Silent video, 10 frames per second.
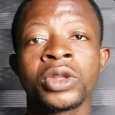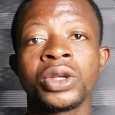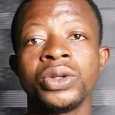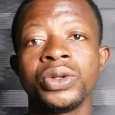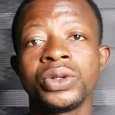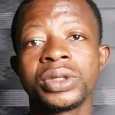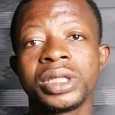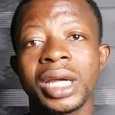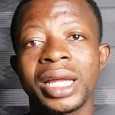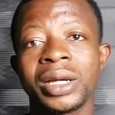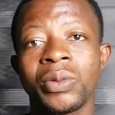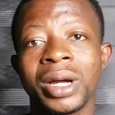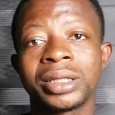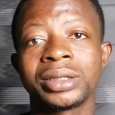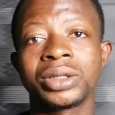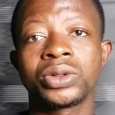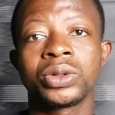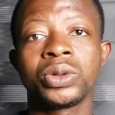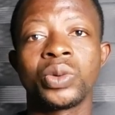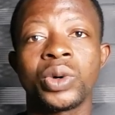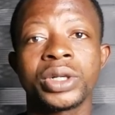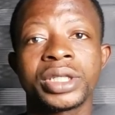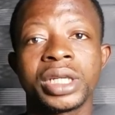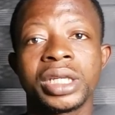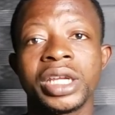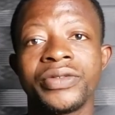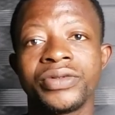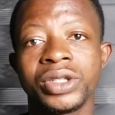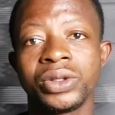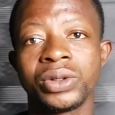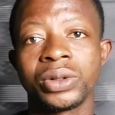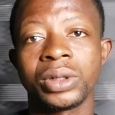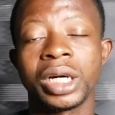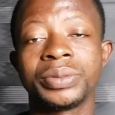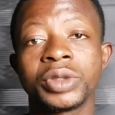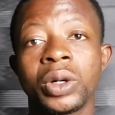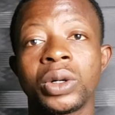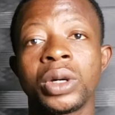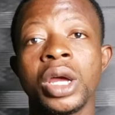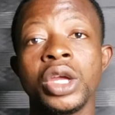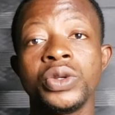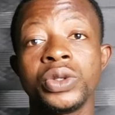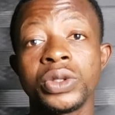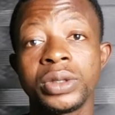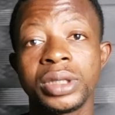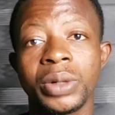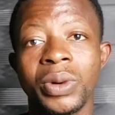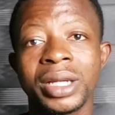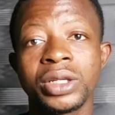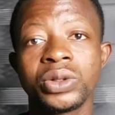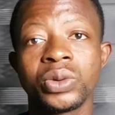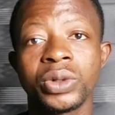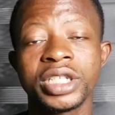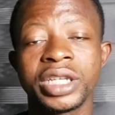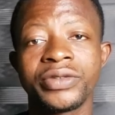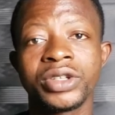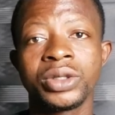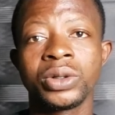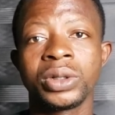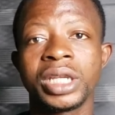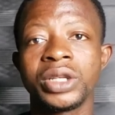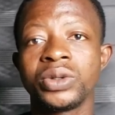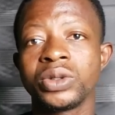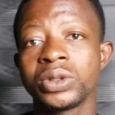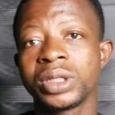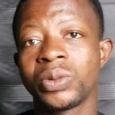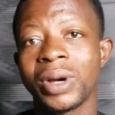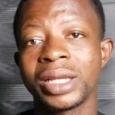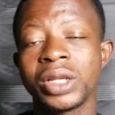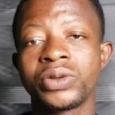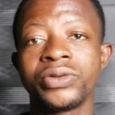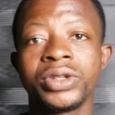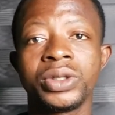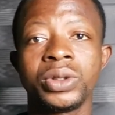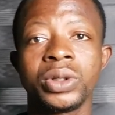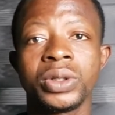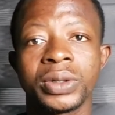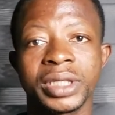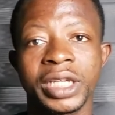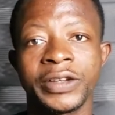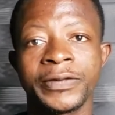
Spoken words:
you use the other one to watch the video, or you use the one to watch the video, then you use the one to video yourself.